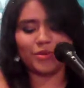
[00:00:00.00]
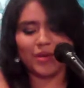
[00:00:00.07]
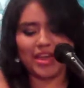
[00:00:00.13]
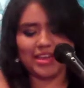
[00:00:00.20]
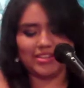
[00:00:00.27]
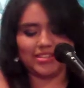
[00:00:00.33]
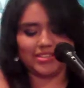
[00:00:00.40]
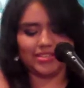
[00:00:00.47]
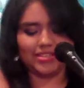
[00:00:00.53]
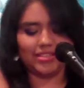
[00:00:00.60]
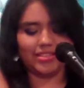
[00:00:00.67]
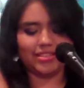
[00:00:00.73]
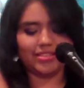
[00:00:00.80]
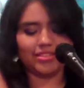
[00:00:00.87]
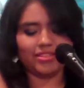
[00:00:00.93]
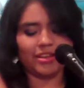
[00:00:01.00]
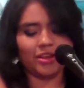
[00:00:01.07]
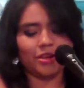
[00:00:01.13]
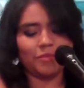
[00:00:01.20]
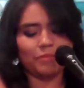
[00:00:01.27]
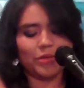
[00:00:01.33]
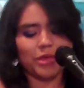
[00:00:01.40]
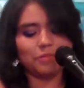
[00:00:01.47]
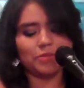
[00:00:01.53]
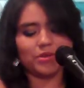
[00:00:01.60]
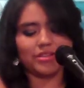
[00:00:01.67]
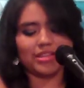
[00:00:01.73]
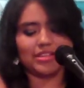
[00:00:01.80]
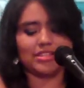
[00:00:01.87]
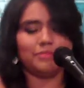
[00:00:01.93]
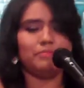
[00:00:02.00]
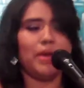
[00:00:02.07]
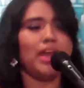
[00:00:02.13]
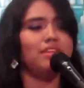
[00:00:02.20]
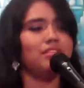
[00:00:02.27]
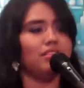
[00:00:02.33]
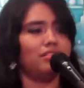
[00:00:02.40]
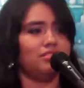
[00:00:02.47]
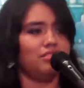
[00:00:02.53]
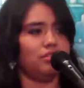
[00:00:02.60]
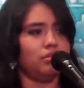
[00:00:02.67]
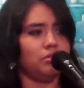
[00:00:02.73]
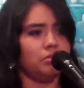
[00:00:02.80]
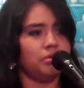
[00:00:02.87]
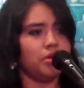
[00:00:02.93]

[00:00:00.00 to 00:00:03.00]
quit. There are people that depend on you.